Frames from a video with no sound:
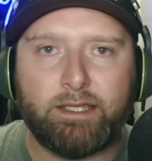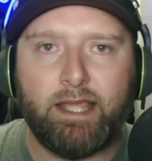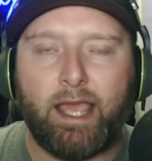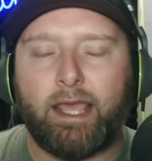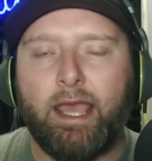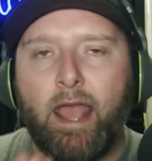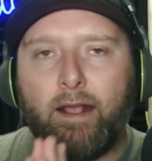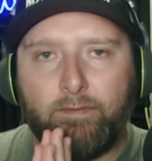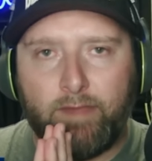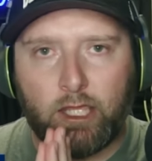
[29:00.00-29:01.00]
the tank.
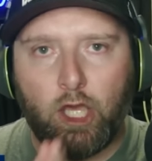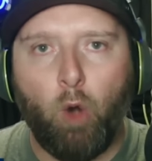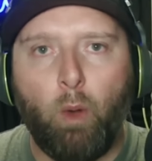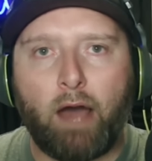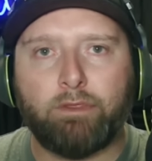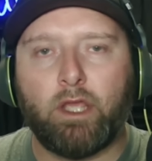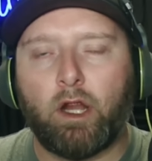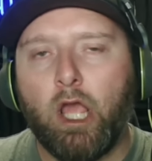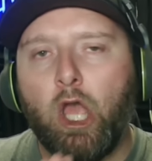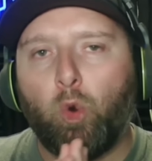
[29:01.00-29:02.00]
Can they go out
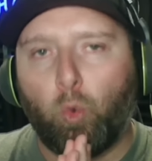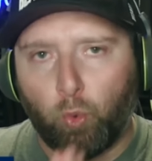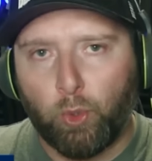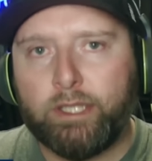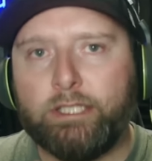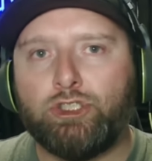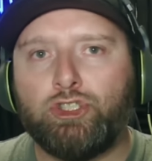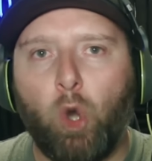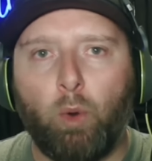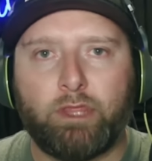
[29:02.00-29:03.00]
there, really
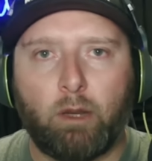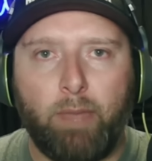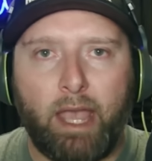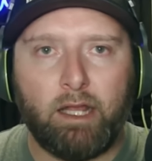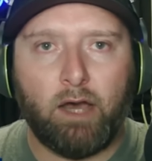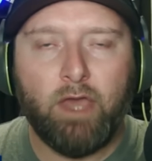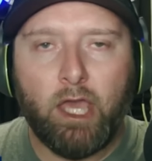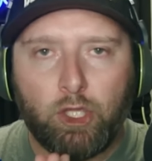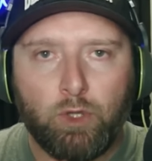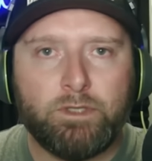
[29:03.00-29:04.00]
show what they're made of,
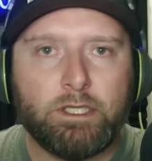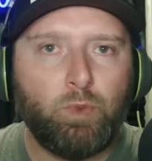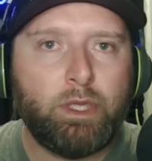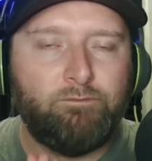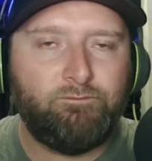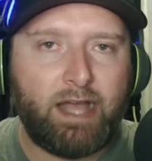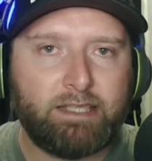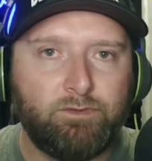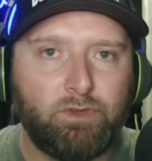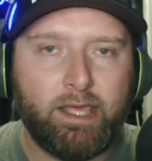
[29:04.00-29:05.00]
use this week
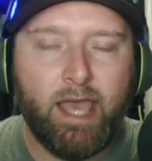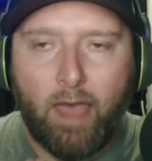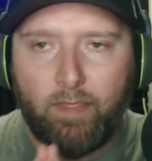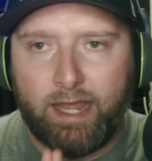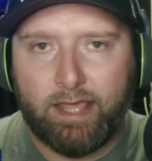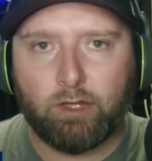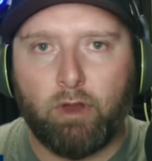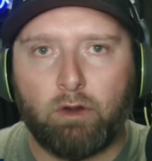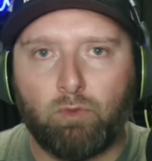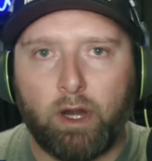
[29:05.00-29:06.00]
effectively, and then hit the
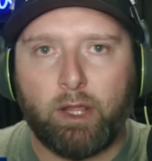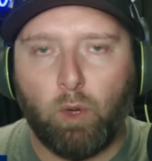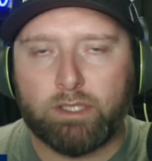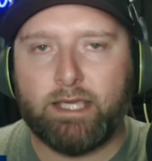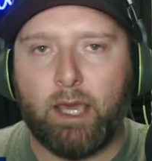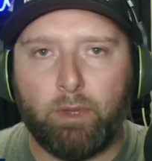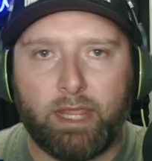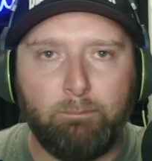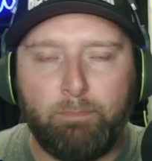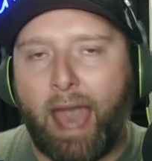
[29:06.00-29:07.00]
ground running once again when they
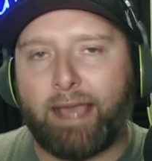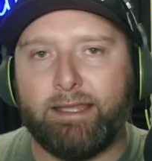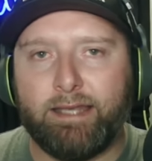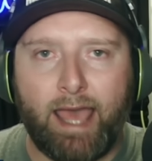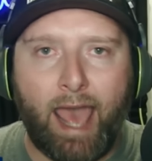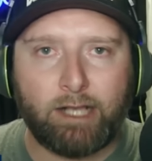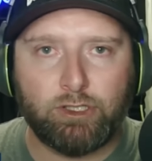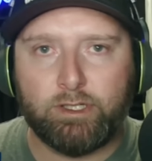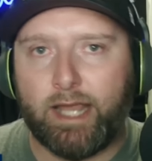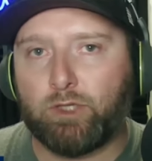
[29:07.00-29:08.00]
get back into
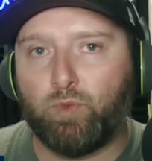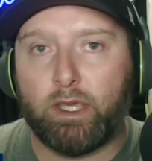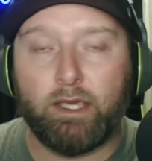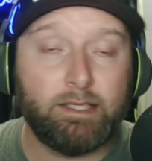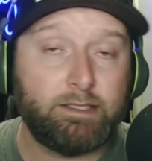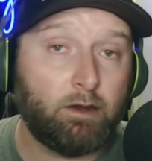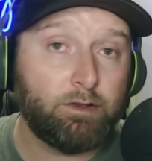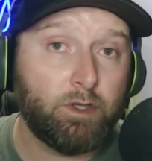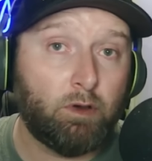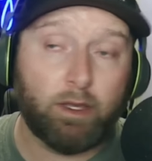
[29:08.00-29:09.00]
action next week against
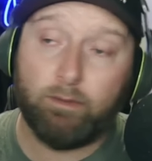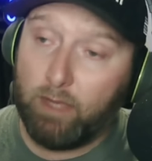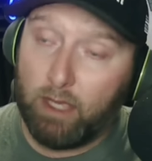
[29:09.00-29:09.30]
Arizona?